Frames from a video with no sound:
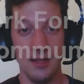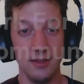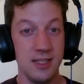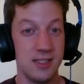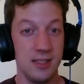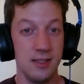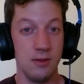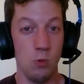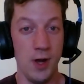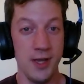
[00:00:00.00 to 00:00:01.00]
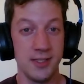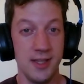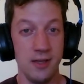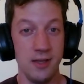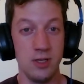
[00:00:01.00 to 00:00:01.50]
at least in ways
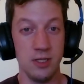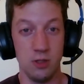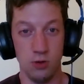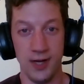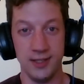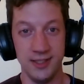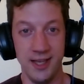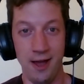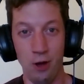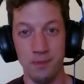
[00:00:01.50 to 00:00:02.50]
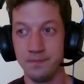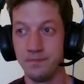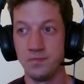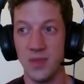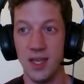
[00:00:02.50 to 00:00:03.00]
that you can directly tell.
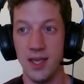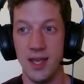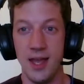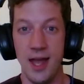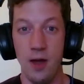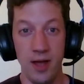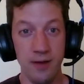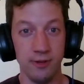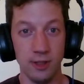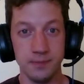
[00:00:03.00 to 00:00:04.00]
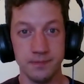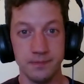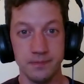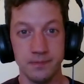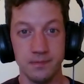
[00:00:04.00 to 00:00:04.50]
However,
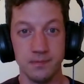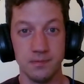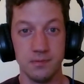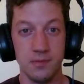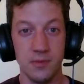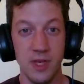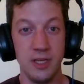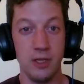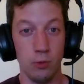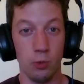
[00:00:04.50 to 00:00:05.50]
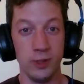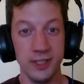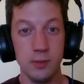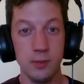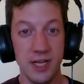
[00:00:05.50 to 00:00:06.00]
it can
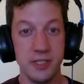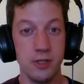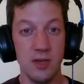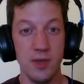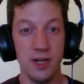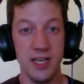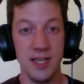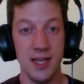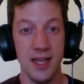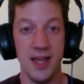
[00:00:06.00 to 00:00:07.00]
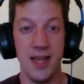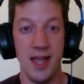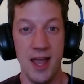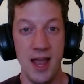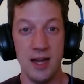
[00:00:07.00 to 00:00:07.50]
really bless your community
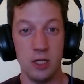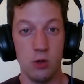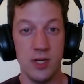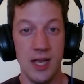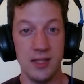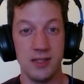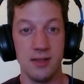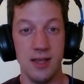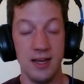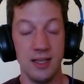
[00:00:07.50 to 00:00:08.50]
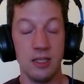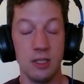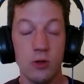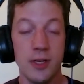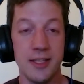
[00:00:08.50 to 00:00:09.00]
and it create and it can
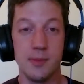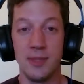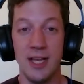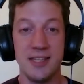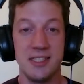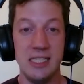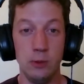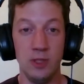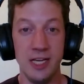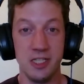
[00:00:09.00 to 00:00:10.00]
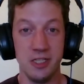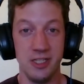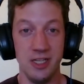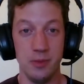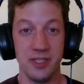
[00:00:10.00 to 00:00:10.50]
create some lasting
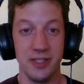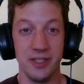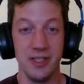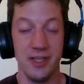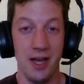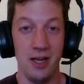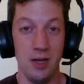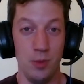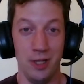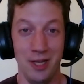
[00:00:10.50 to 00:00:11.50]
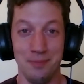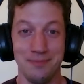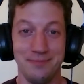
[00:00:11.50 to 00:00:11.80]
relationships. Hi, Amberlynn.